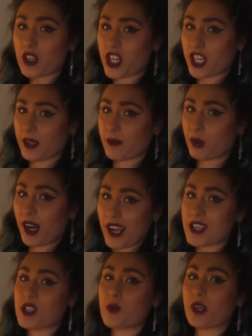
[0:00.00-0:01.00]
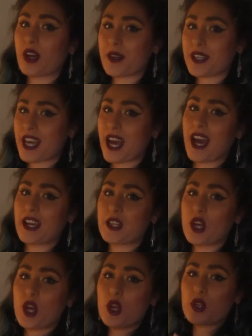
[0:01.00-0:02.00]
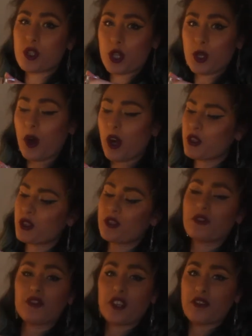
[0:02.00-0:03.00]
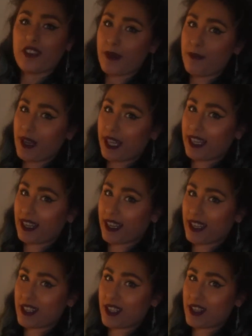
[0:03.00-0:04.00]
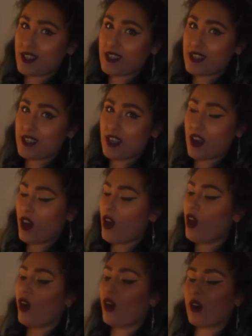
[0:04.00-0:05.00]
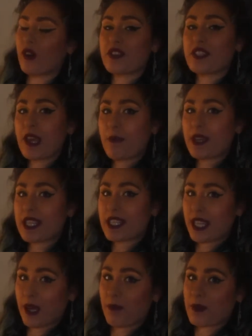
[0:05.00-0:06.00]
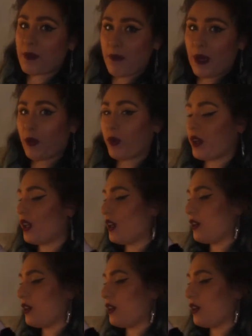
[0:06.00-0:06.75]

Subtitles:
chicken breast, we're going to add 250 millilitres of semi-skimmed milk.